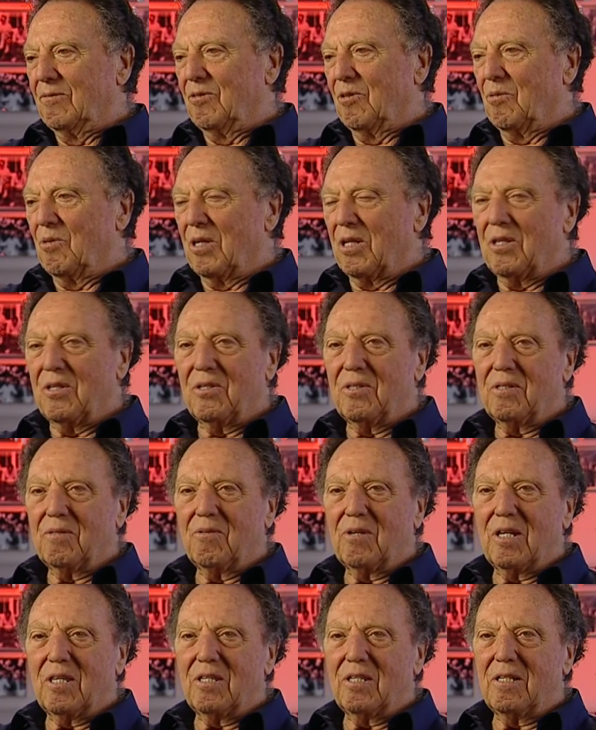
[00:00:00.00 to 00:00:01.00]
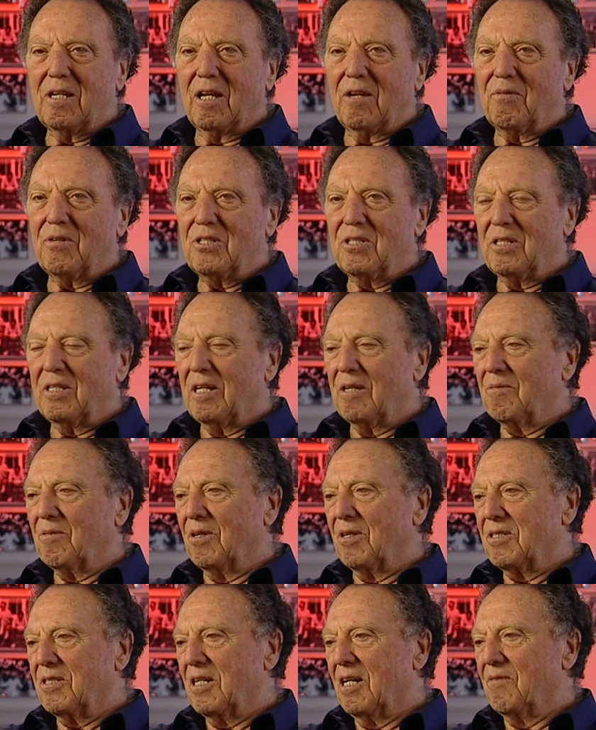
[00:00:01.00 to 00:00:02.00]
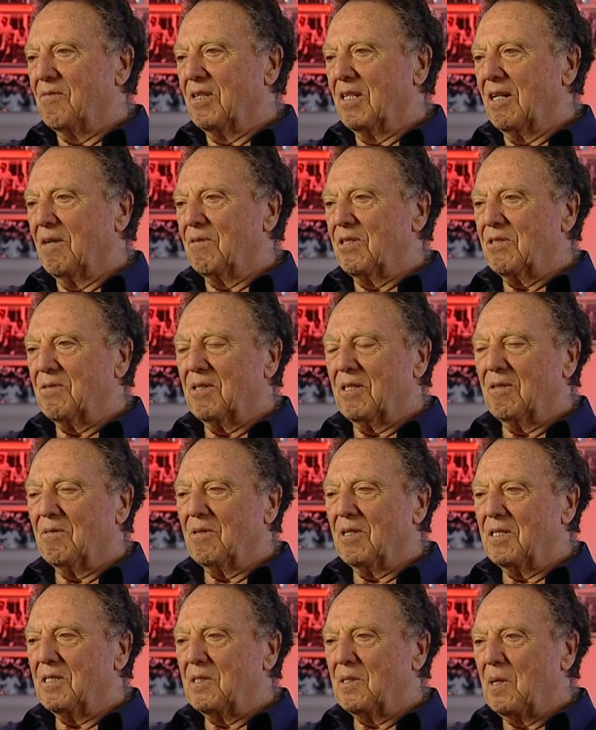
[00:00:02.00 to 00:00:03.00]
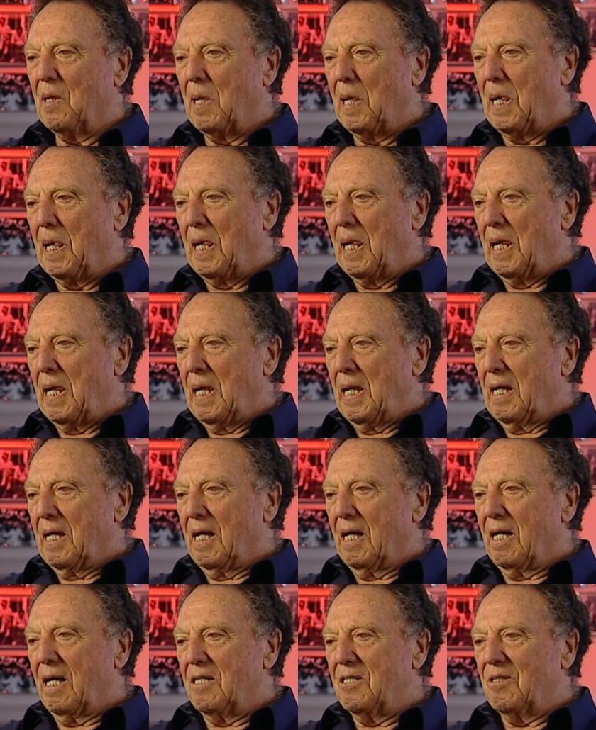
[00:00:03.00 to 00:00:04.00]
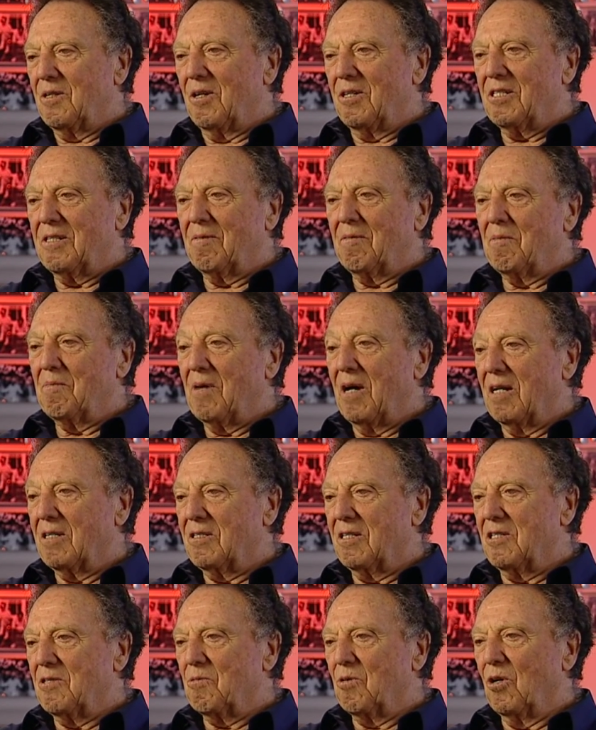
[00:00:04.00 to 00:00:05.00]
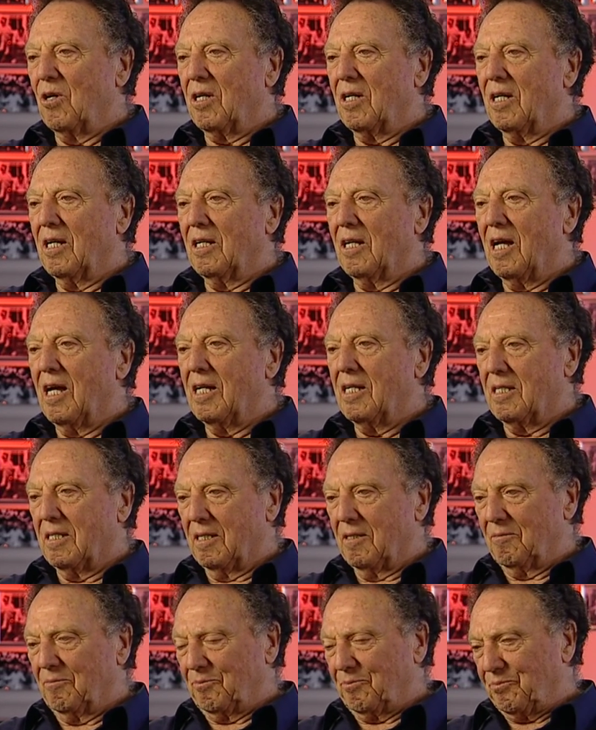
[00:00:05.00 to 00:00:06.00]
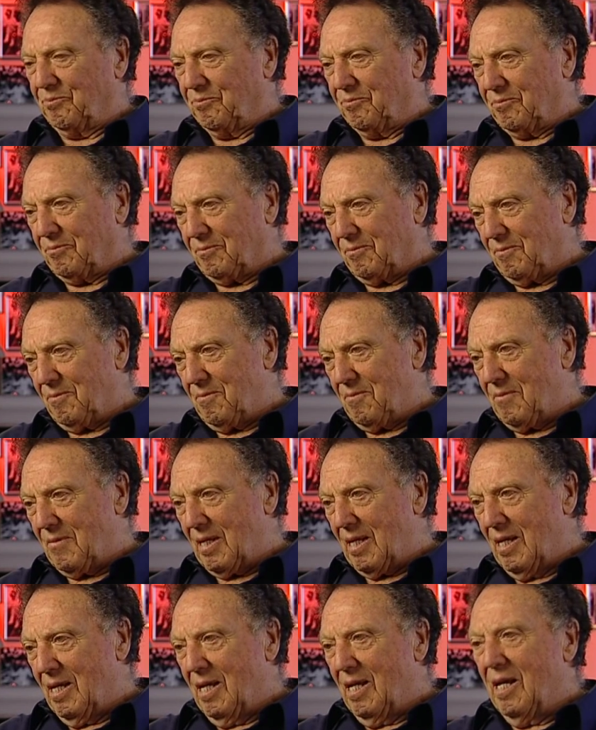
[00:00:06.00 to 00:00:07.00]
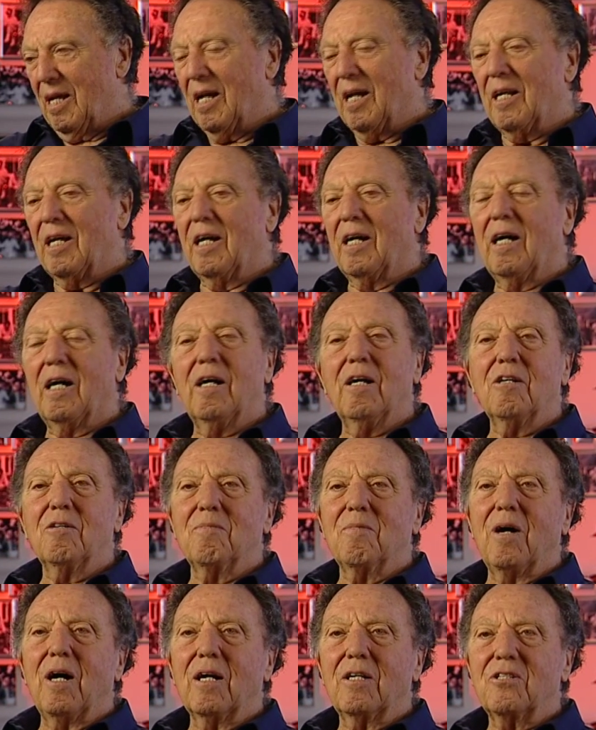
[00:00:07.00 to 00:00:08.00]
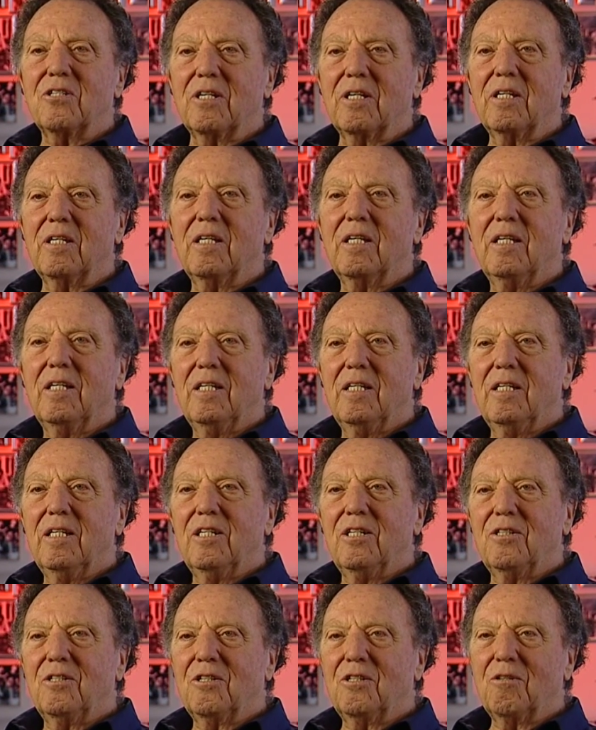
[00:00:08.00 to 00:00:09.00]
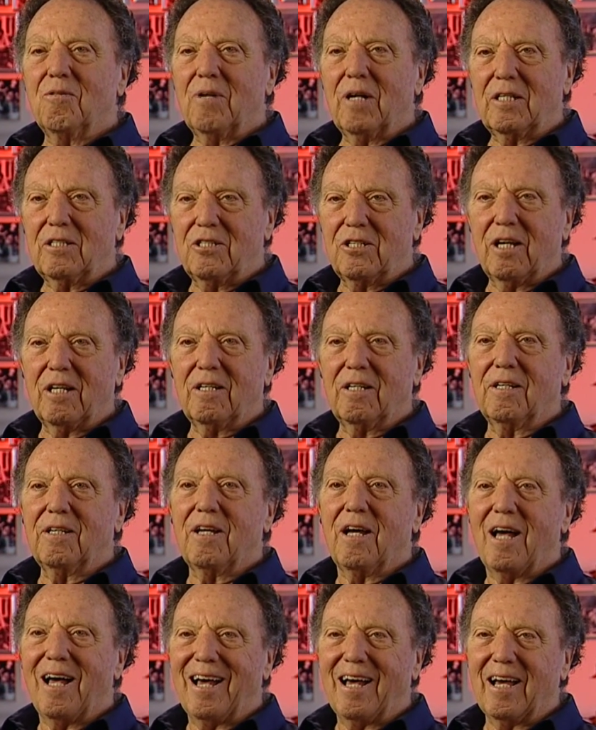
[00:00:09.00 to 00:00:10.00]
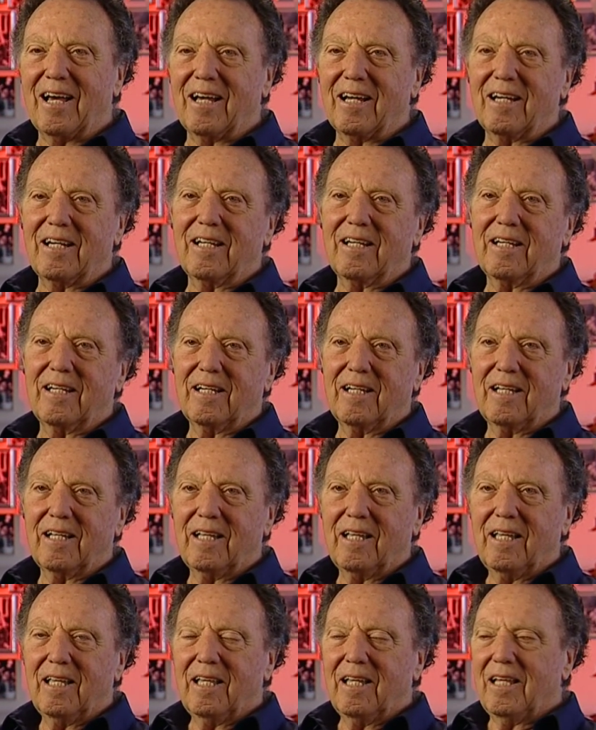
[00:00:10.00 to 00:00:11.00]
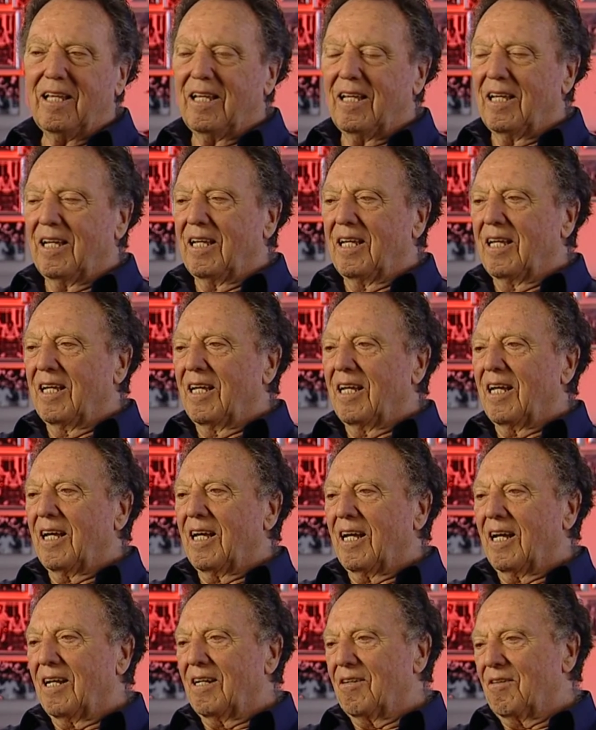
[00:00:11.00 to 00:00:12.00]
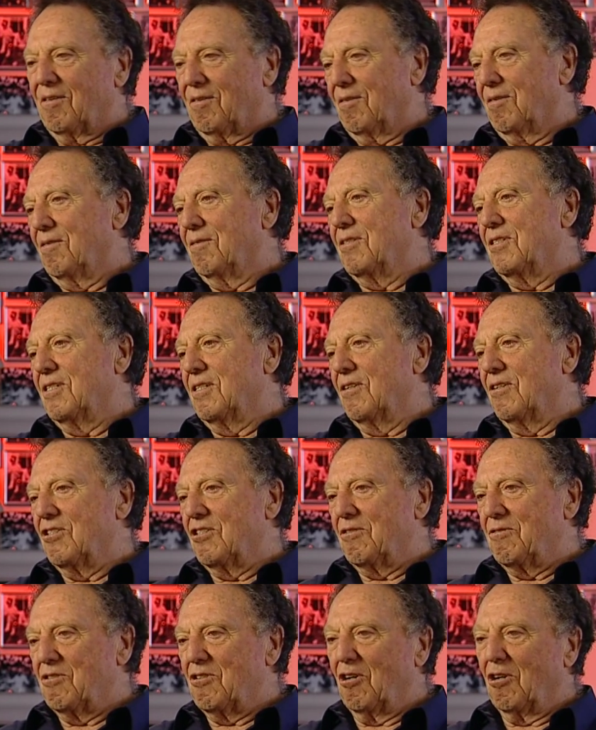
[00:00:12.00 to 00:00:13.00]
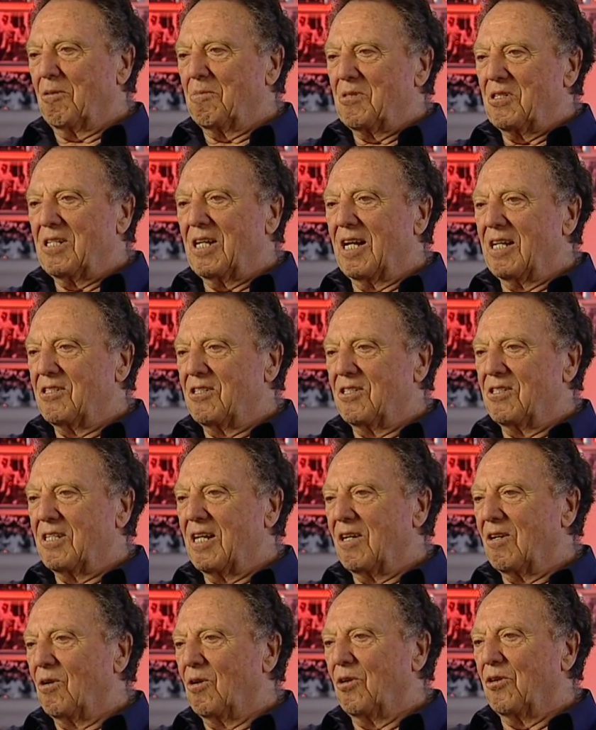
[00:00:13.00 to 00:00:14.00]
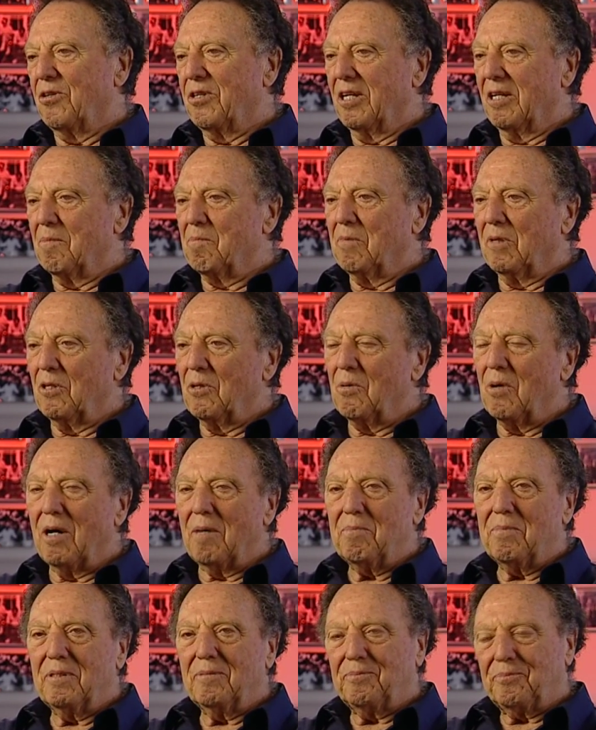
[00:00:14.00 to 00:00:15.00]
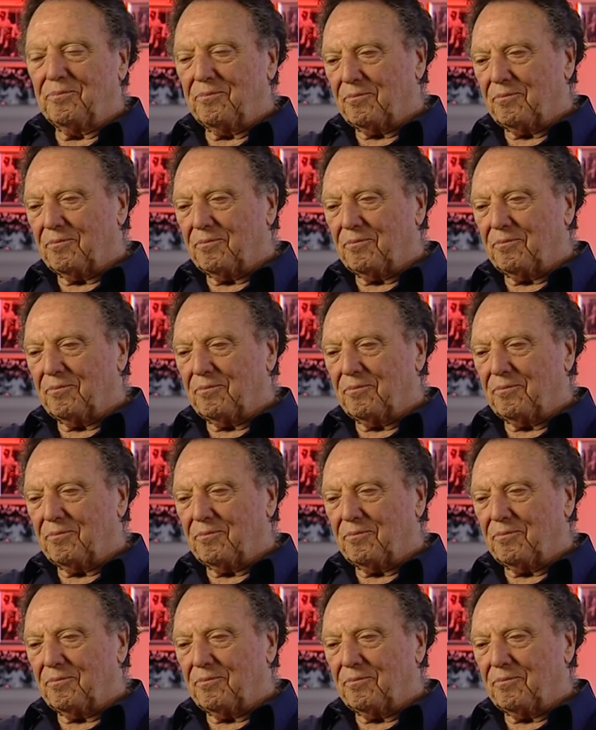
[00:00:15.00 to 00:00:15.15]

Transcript: for one of the one of the television networks. I forget which one it was, and I saw some of Moxey's work, and I liked it, and I hired Moxey to direct Jekyll and Hyde. And through a series of circumstances, that whole thing blew up